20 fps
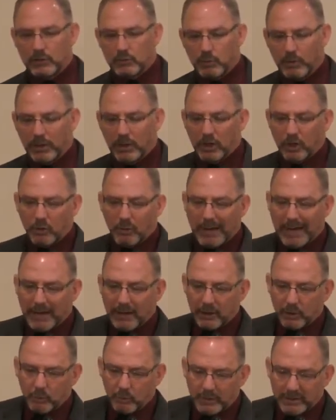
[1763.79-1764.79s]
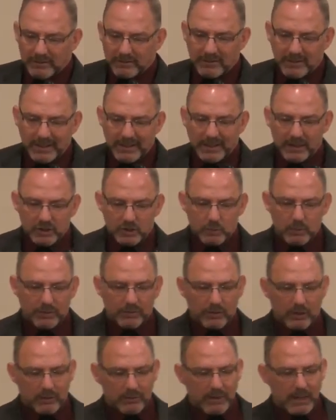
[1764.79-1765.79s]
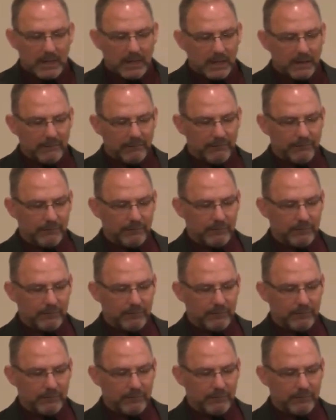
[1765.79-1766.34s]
we go out and we teach with our life.